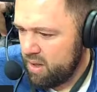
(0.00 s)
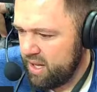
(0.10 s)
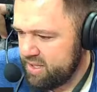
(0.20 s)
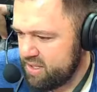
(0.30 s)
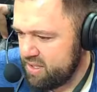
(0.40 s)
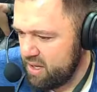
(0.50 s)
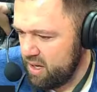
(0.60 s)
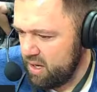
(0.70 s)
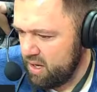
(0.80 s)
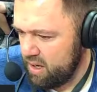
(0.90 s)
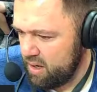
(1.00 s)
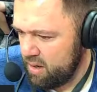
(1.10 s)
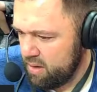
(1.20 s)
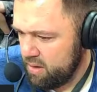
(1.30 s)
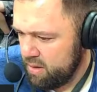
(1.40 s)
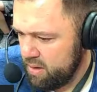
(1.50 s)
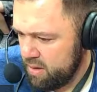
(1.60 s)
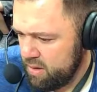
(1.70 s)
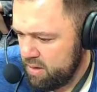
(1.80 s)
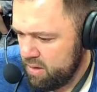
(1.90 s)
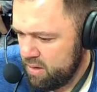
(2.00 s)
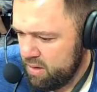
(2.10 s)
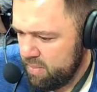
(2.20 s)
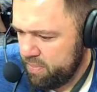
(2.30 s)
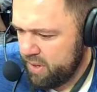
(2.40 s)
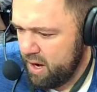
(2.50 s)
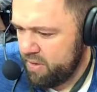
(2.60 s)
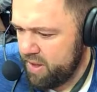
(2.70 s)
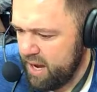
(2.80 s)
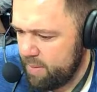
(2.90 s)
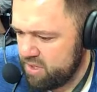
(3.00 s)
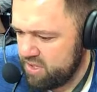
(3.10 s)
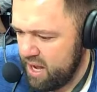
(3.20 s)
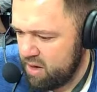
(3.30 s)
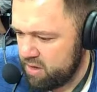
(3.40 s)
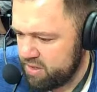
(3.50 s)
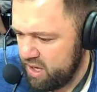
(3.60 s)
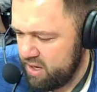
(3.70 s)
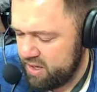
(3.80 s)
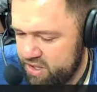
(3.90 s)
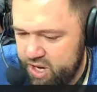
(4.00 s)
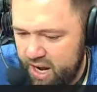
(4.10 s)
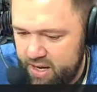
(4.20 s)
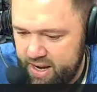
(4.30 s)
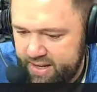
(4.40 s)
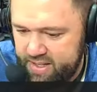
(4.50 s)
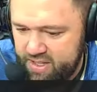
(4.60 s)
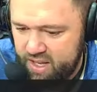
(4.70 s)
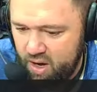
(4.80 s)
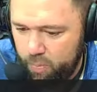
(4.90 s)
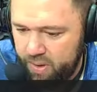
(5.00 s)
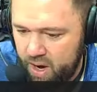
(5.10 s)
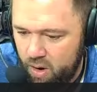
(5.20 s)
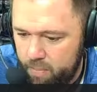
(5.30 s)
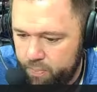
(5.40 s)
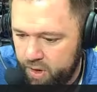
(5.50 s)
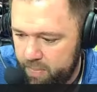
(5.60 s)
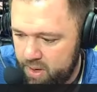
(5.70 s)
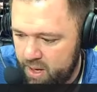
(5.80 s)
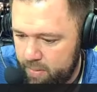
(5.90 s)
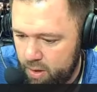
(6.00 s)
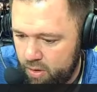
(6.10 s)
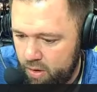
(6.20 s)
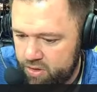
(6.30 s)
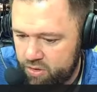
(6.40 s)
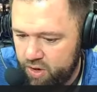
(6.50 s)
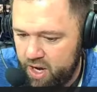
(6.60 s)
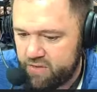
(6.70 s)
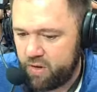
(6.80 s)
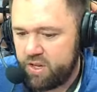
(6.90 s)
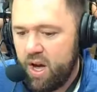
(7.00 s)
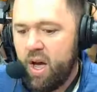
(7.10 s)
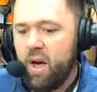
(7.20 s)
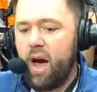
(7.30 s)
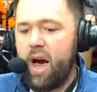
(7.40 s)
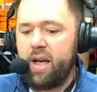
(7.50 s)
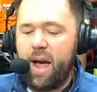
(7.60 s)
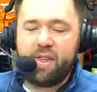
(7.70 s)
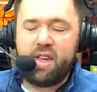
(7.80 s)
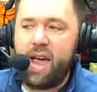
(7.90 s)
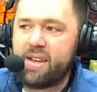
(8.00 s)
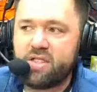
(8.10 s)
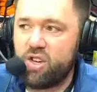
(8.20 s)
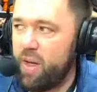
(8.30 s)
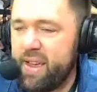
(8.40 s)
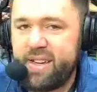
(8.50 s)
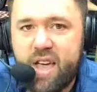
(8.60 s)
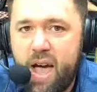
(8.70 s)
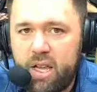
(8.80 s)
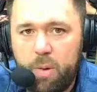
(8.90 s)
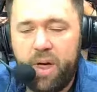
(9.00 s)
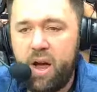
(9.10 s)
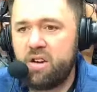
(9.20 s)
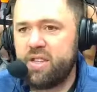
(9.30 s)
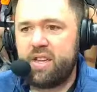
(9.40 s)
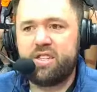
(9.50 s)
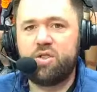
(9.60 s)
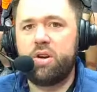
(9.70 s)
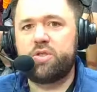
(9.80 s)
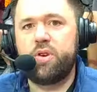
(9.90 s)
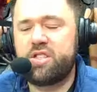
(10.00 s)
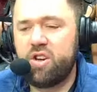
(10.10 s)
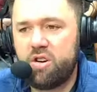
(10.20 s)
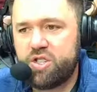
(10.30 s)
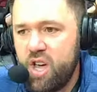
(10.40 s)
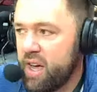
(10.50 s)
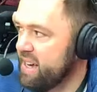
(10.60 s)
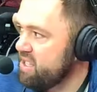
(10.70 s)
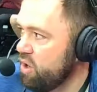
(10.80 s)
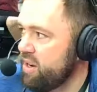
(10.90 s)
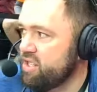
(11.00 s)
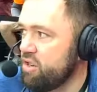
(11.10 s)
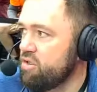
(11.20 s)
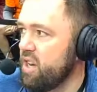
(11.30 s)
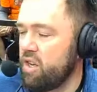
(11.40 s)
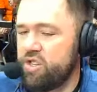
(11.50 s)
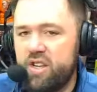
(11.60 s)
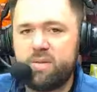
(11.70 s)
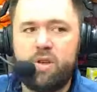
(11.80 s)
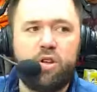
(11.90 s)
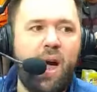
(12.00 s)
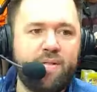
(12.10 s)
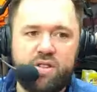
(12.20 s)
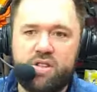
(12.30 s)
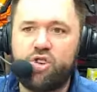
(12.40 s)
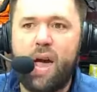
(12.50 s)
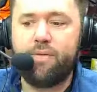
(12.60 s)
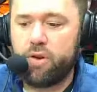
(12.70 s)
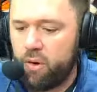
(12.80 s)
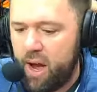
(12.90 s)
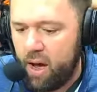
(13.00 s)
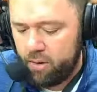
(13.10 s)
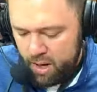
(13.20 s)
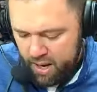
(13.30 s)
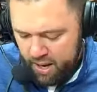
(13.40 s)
Let's see. Player of the game was Danielson. Does JD consider player input becoming recruits or transfers? I think he has to. I think he's talking to players. I think he's doing his research. He's doing his due diligence. I mean, they're obviously traveling around